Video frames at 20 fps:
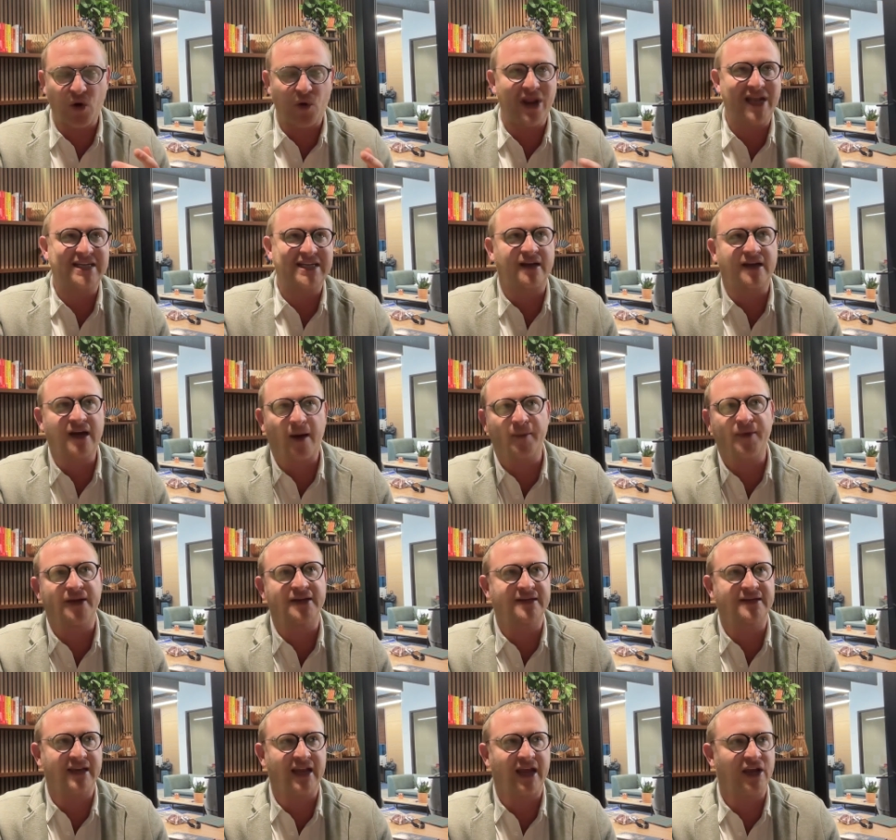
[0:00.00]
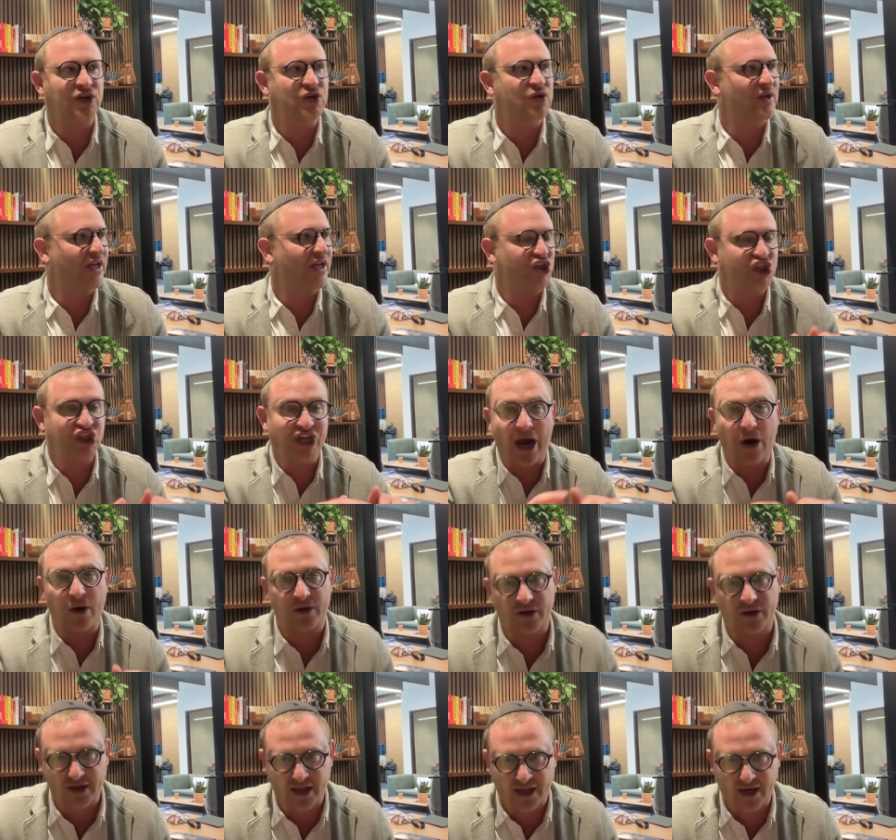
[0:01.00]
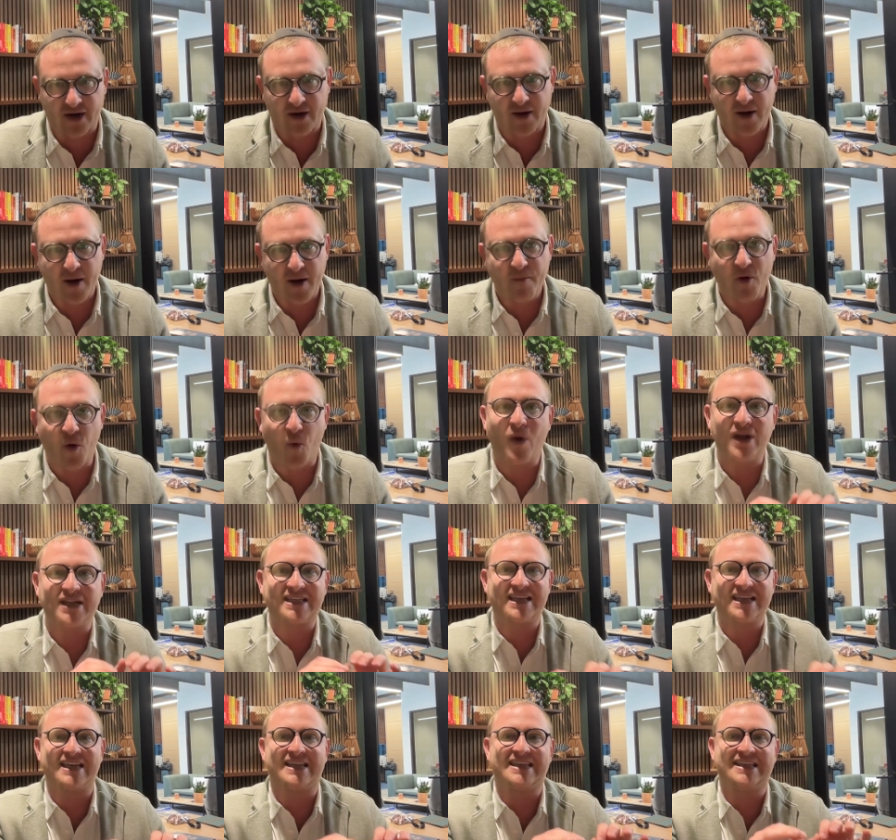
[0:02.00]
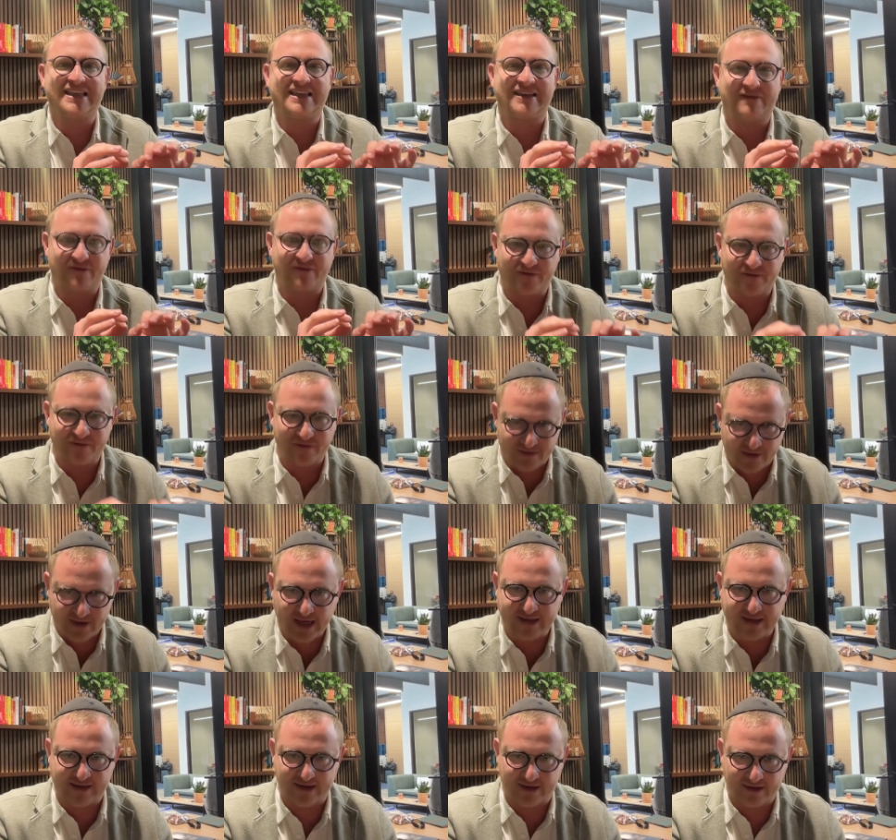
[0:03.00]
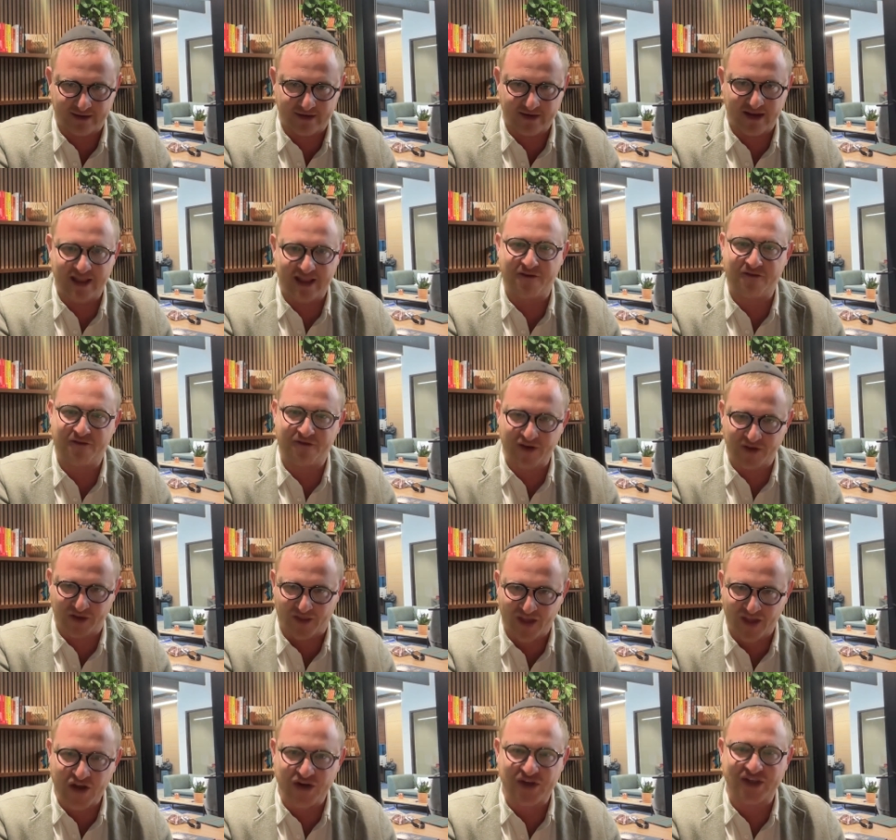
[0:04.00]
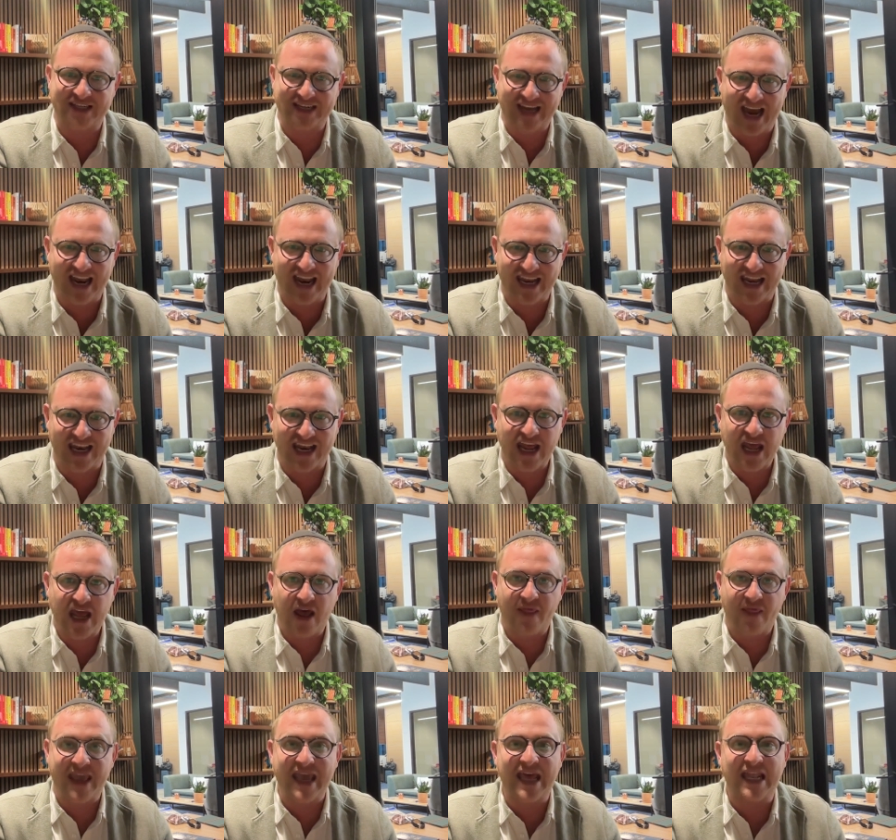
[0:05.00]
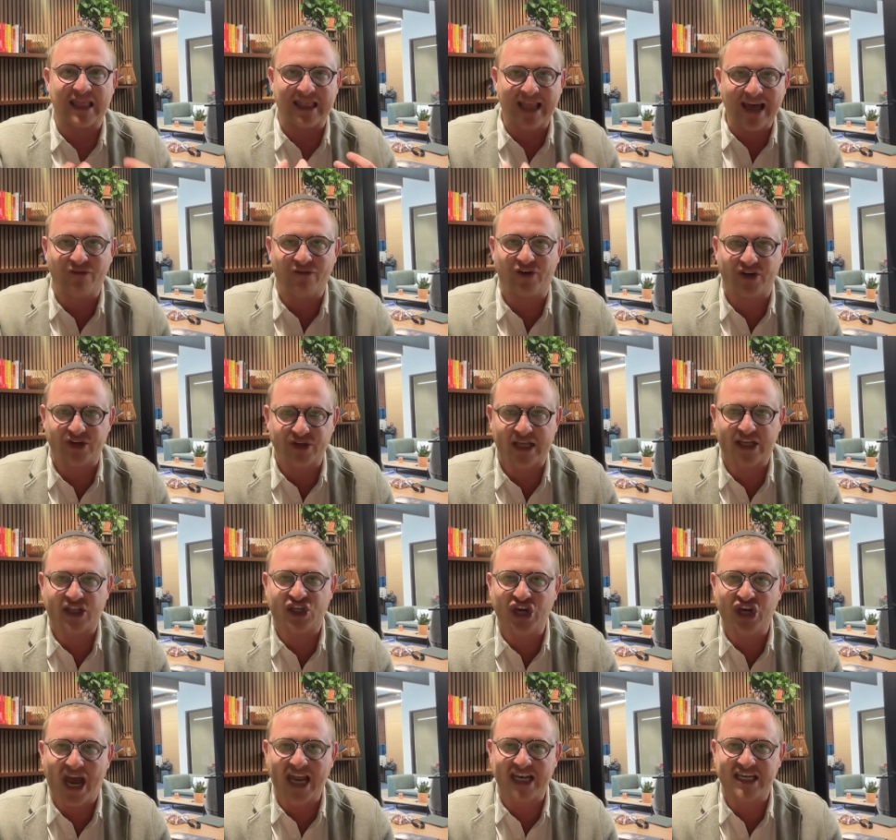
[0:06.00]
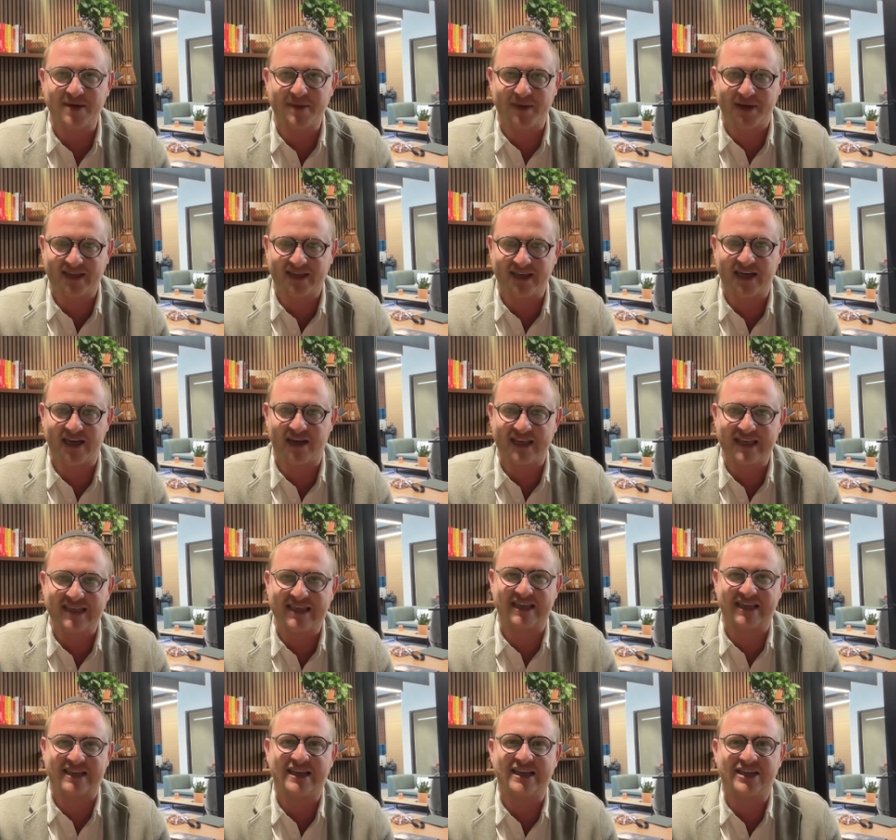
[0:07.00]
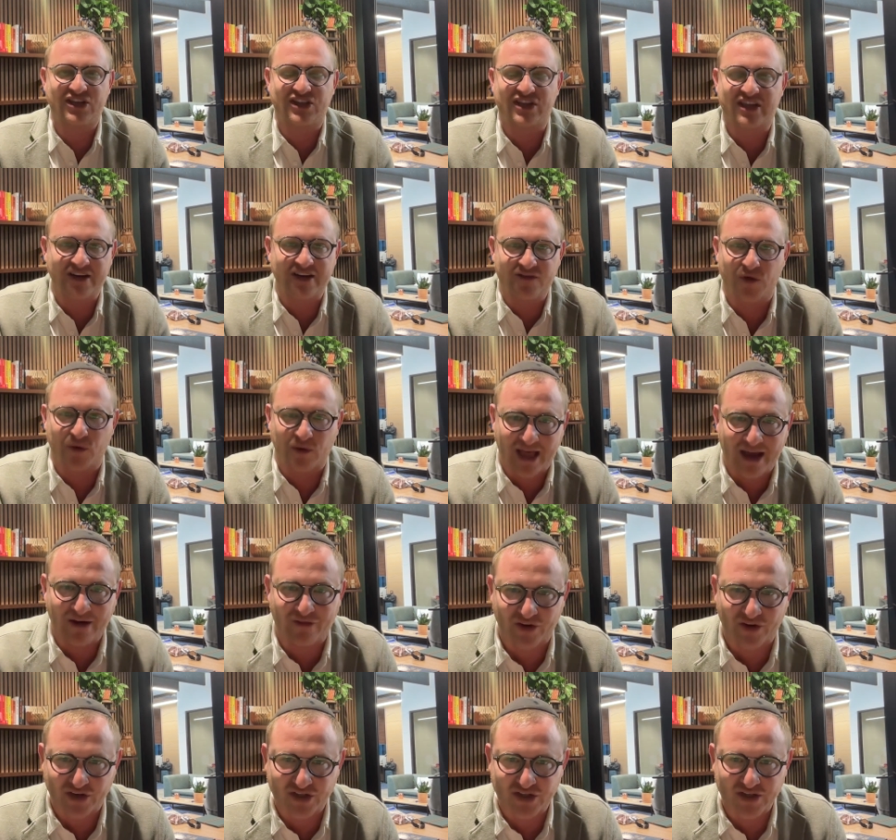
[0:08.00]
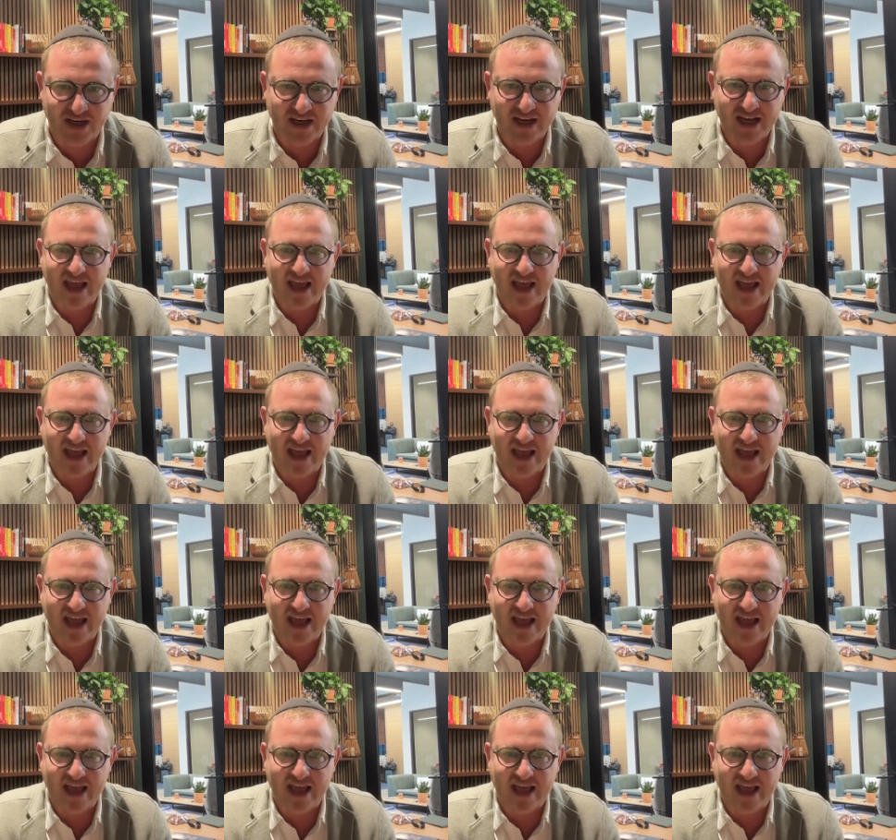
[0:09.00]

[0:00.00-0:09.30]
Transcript: they don't necessarily come to us today to like chat with their data. But once they taste it and they feel it and they understand it, they get leverage. Like chat GPT and these things, they just give you leverage.